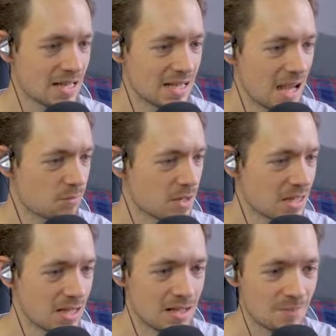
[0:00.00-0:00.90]
take
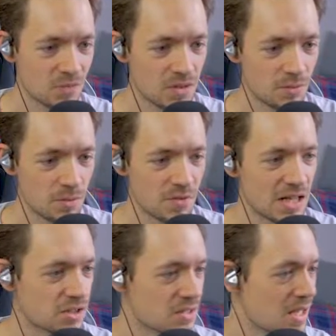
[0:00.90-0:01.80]
everything from the
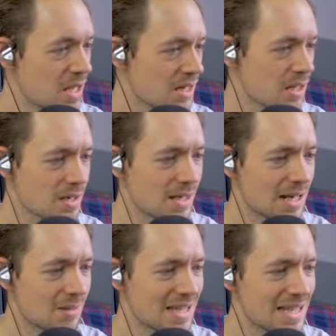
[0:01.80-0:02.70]
villagers. The only thing I
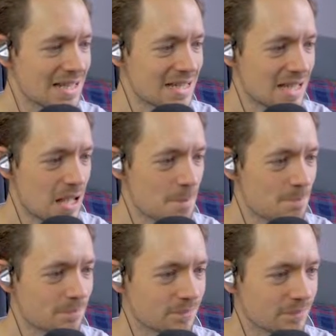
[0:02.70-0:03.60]
now need is, um...